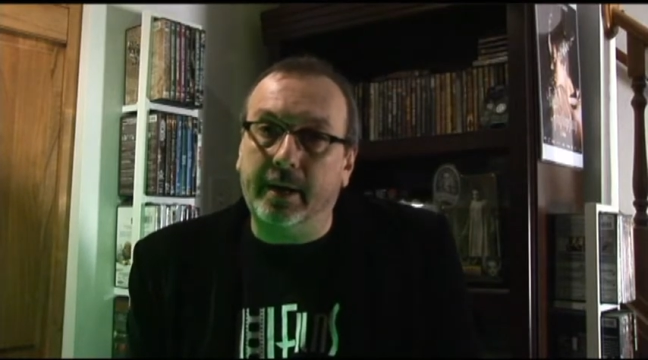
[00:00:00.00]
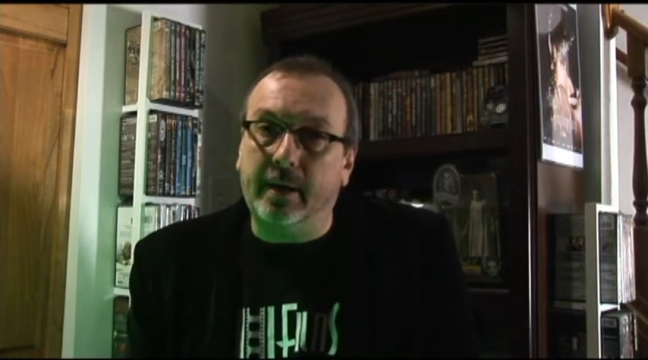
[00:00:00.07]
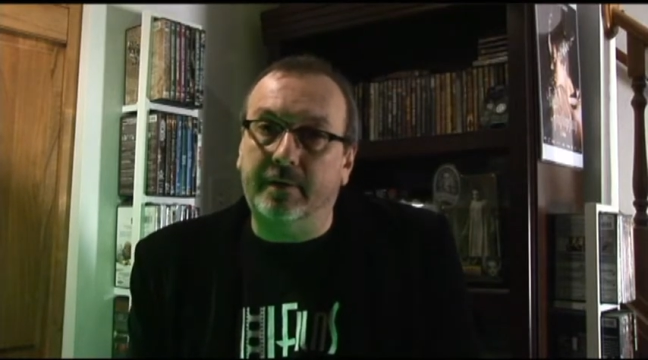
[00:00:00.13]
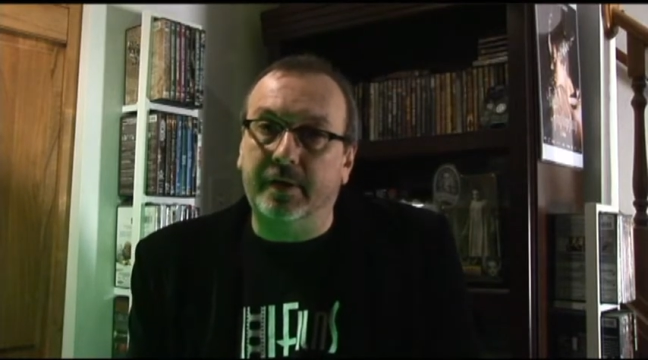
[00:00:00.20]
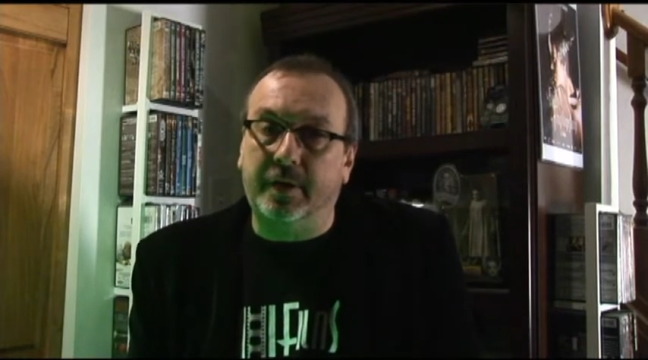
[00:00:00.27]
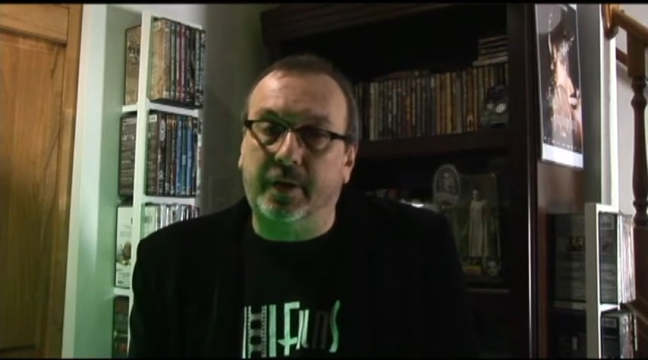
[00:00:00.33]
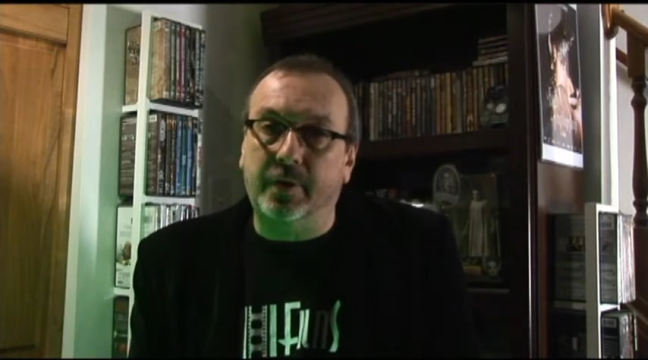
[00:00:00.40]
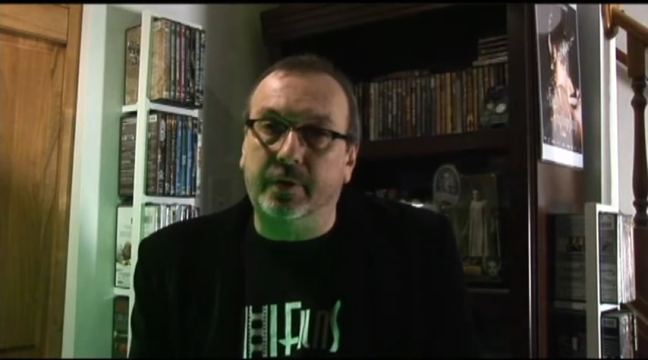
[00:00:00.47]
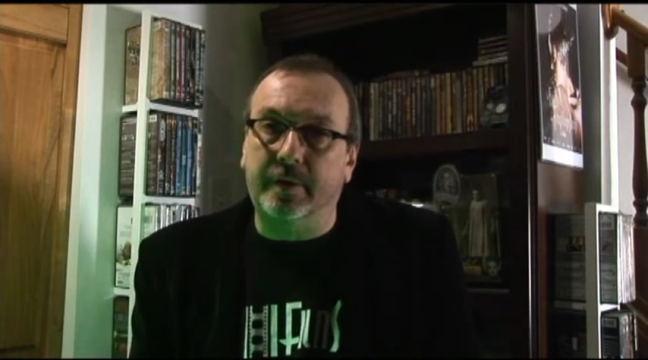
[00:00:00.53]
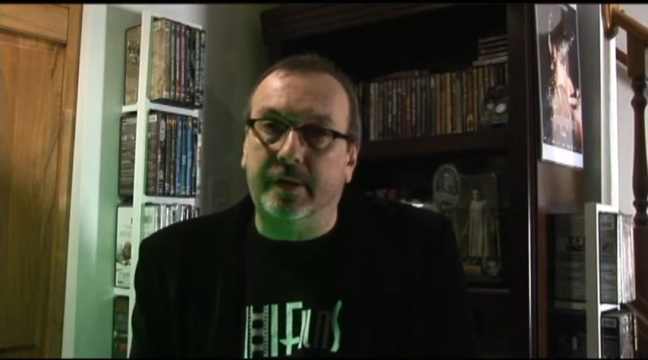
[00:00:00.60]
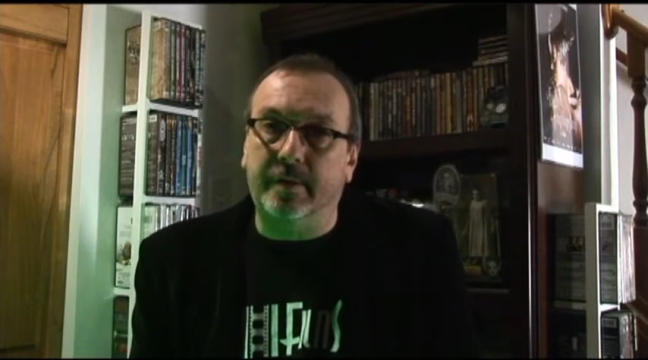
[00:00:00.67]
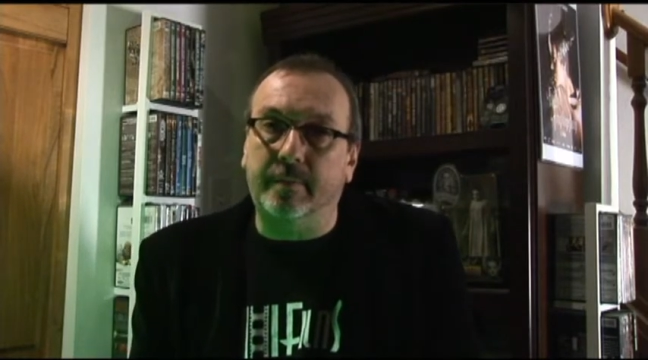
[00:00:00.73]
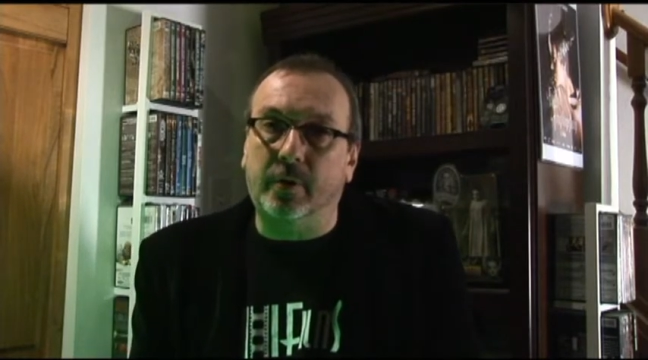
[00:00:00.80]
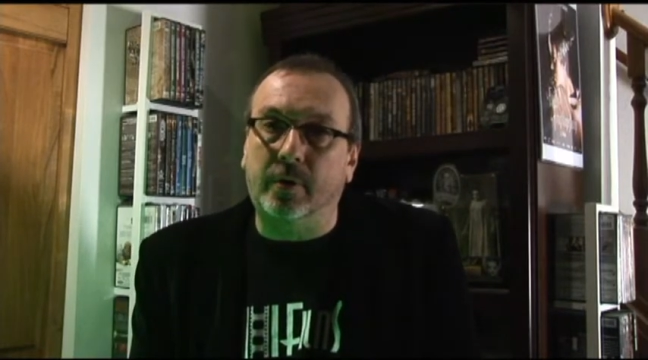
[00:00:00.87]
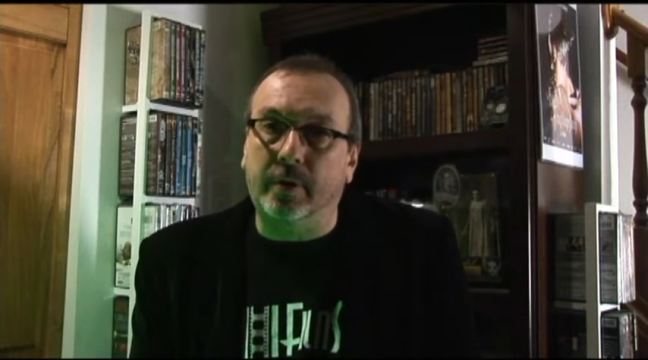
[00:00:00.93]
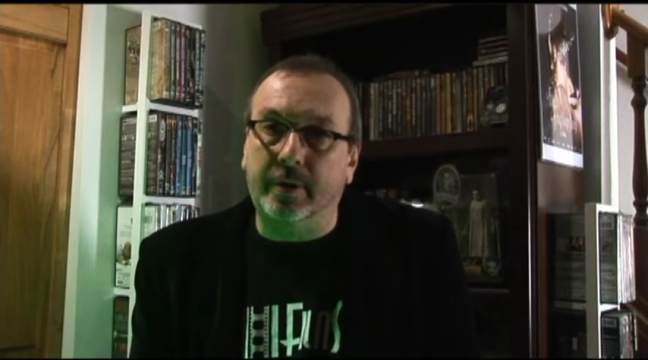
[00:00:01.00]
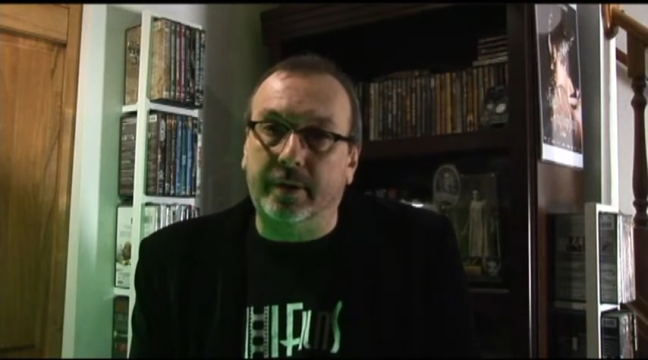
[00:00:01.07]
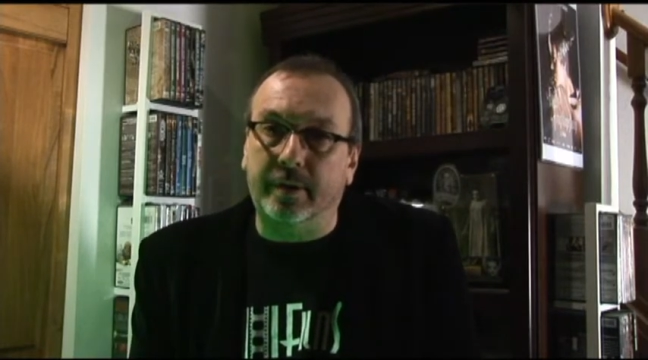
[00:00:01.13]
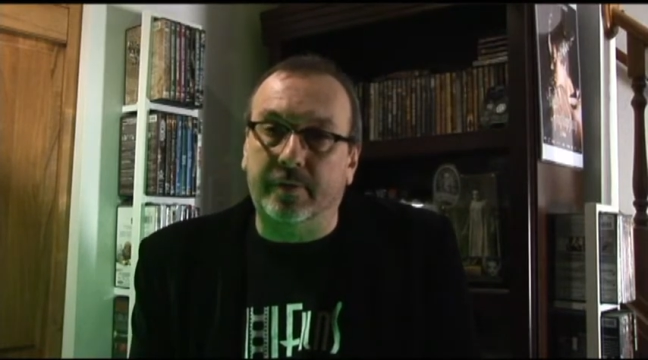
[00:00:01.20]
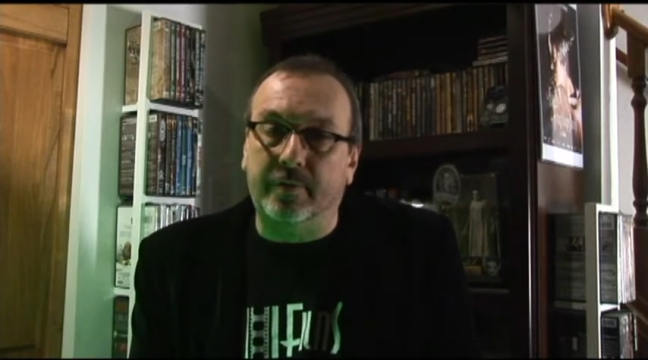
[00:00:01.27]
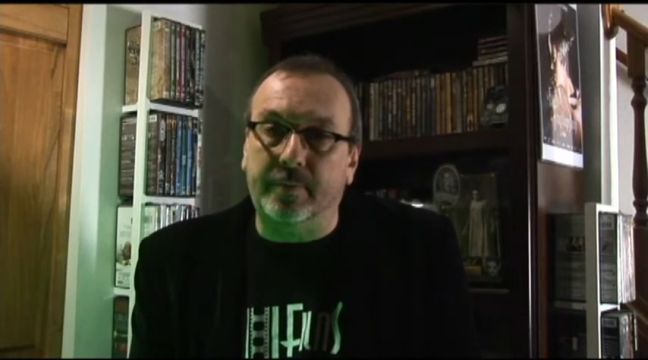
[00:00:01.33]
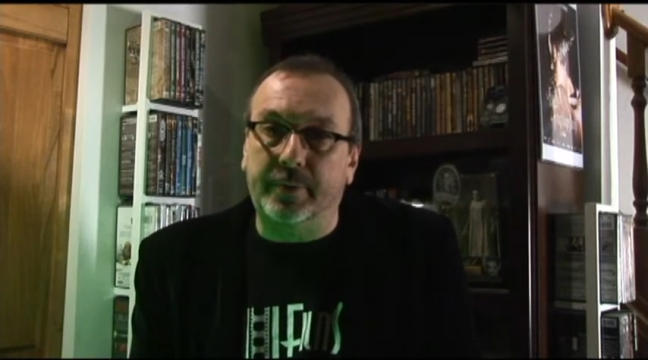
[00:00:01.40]
and I've secured some early
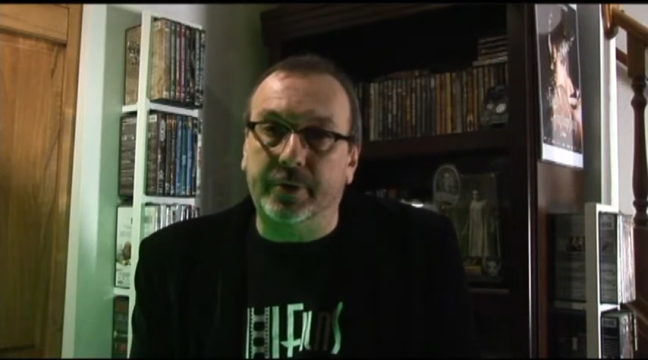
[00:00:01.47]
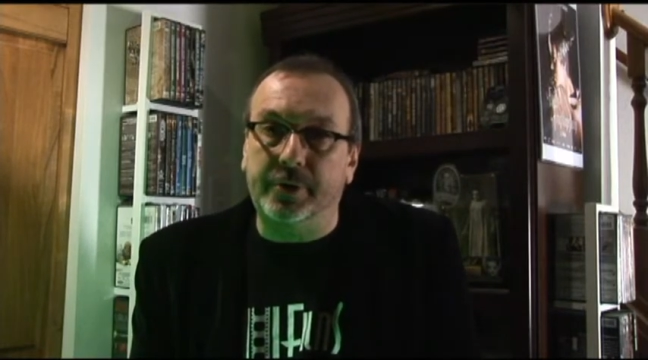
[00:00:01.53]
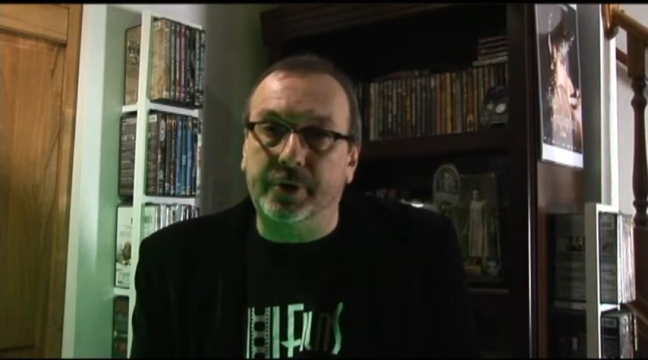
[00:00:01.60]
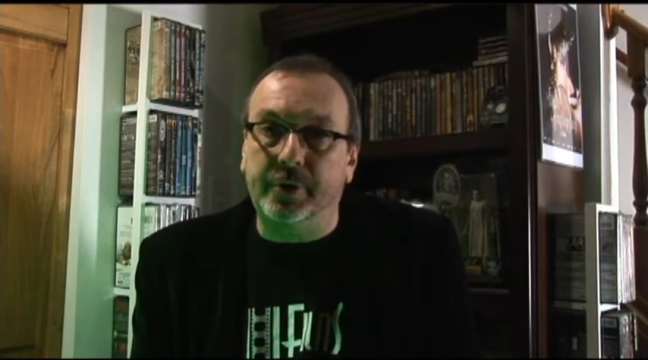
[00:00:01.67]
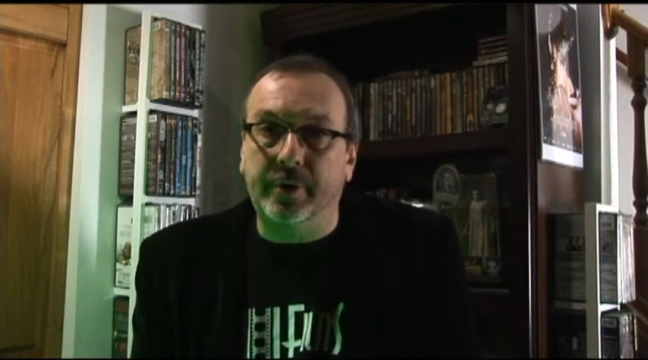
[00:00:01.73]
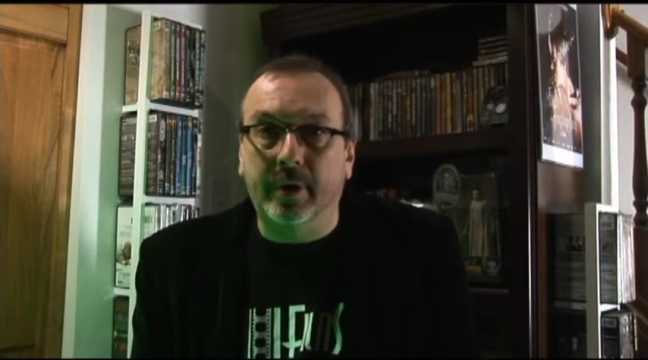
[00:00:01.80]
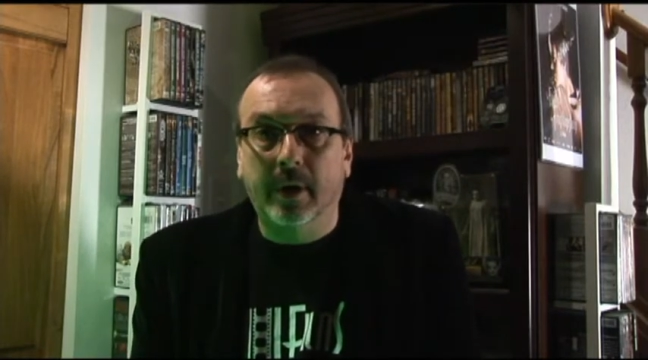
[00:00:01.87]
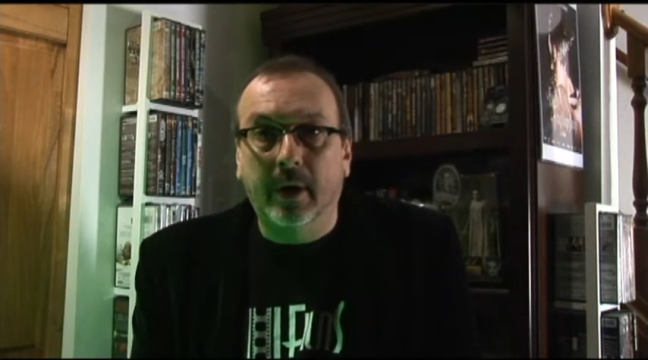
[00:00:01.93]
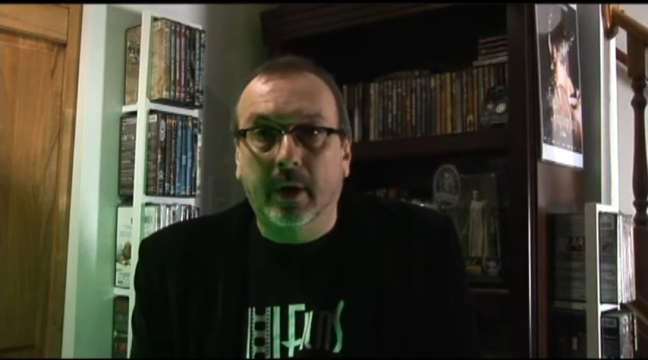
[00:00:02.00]
distribution.